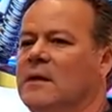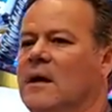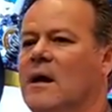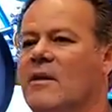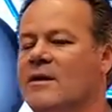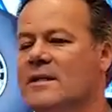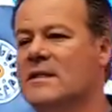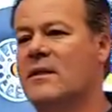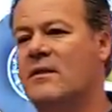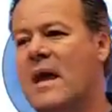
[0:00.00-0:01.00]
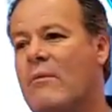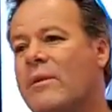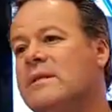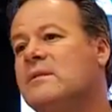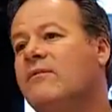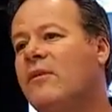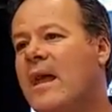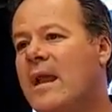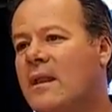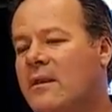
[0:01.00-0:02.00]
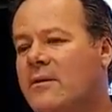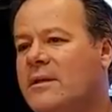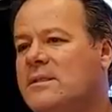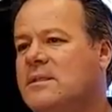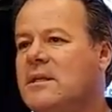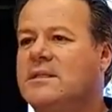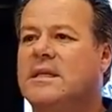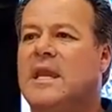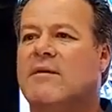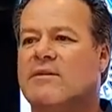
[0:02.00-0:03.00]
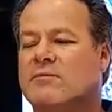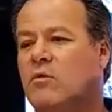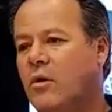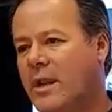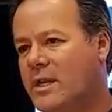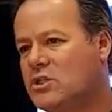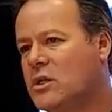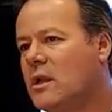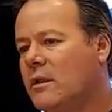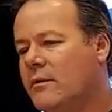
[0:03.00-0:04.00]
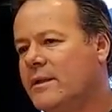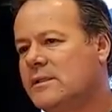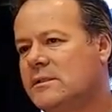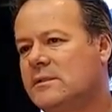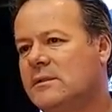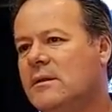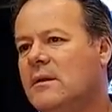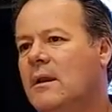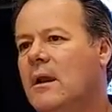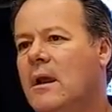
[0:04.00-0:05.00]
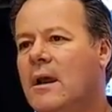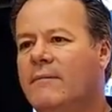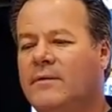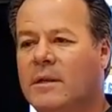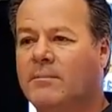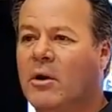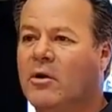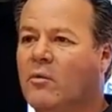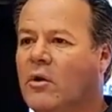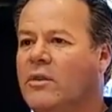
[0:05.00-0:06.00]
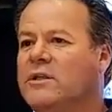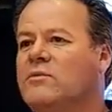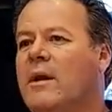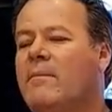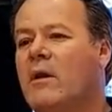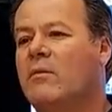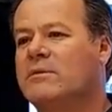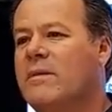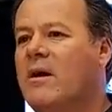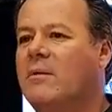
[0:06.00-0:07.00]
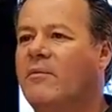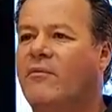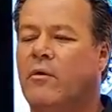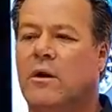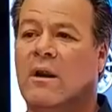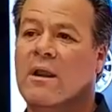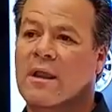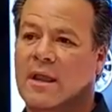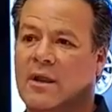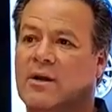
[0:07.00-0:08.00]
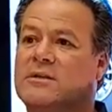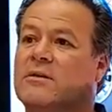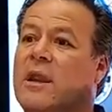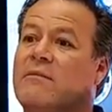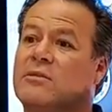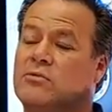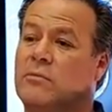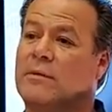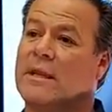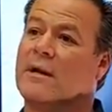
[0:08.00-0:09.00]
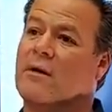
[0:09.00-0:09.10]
The reason for that clearance is it gave us more engine clearance compared to where the sway bar was mounted before. It also gave us room to get an